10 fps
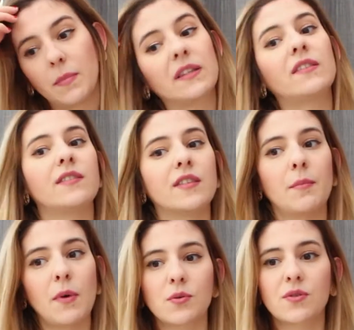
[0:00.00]
but the
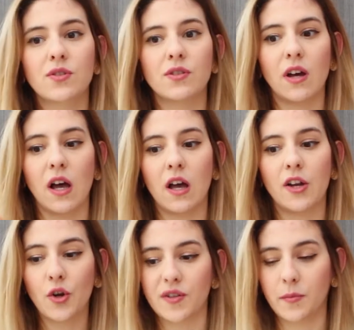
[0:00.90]
most uh,
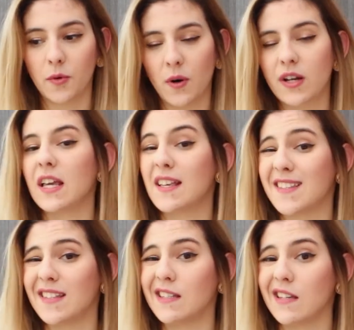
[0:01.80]
notable one
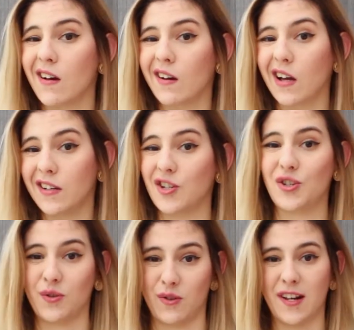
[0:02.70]
is the
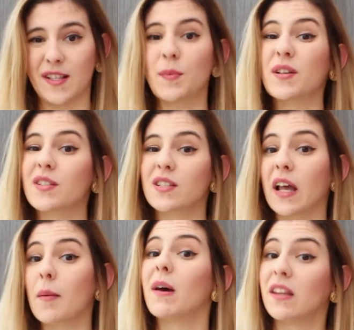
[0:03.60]
conditioner. It smells
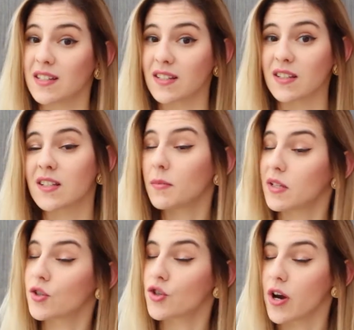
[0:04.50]
like medicine, it's a
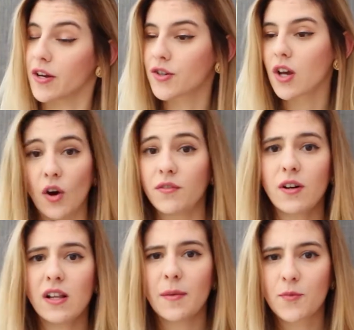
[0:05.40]
bit strange.
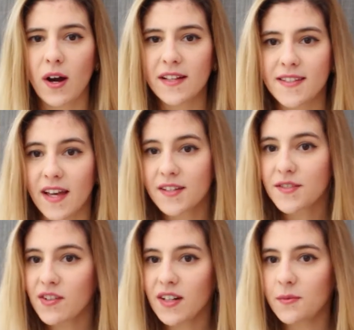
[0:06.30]
Overall, I'm quite
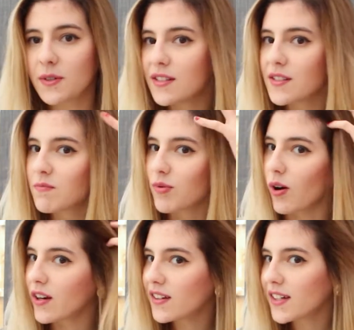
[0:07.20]
satisfied with this
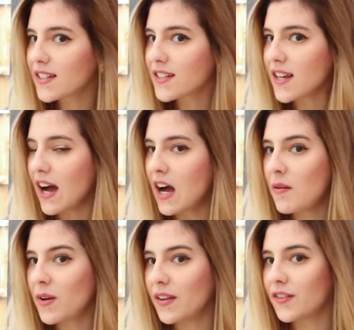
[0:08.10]
product.
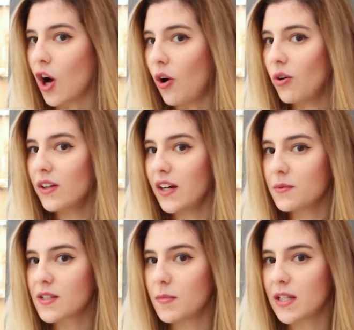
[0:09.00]
Um, the whole line
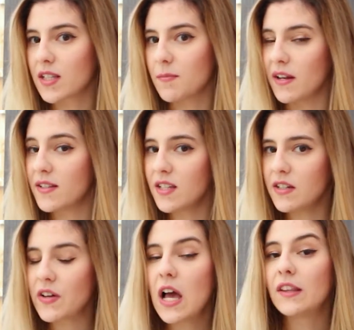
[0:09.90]
was a bit
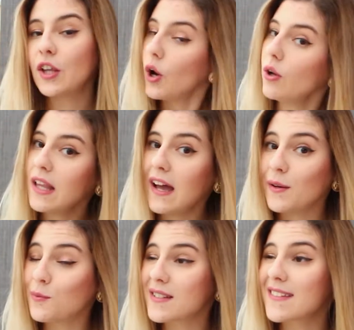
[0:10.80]
expensive. The whole
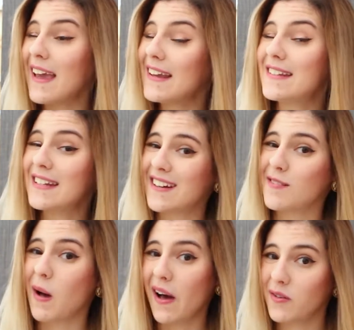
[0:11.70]
line was
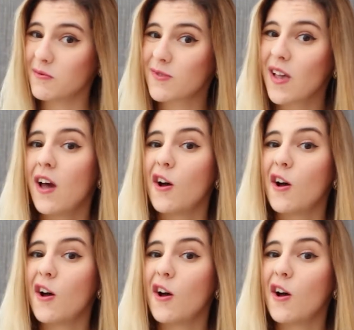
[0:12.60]
89 pounds,